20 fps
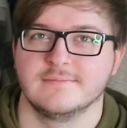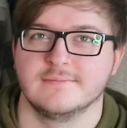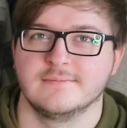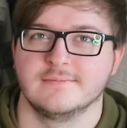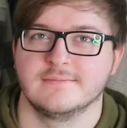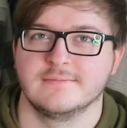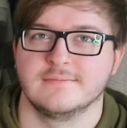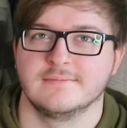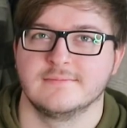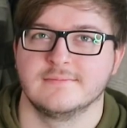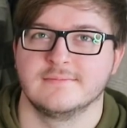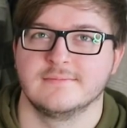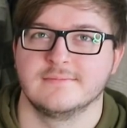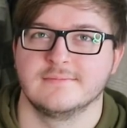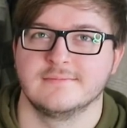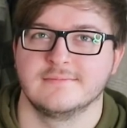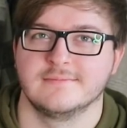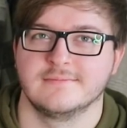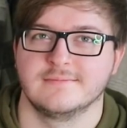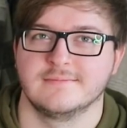
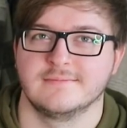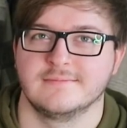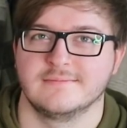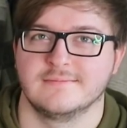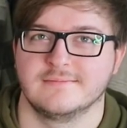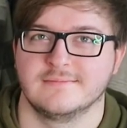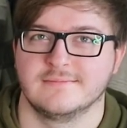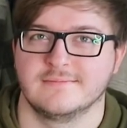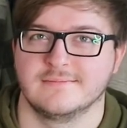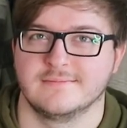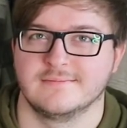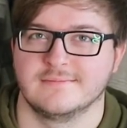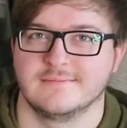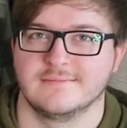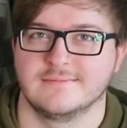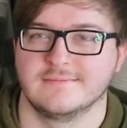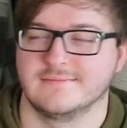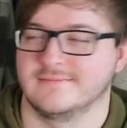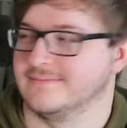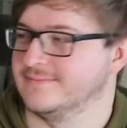
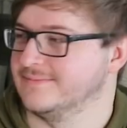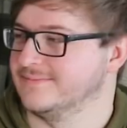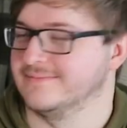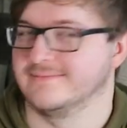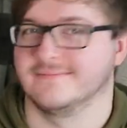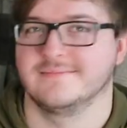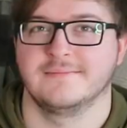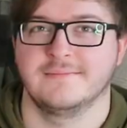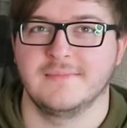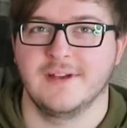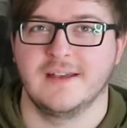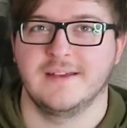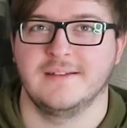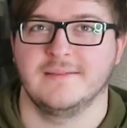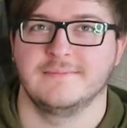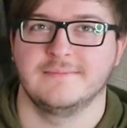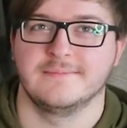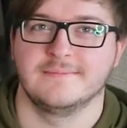The person shown says nothing.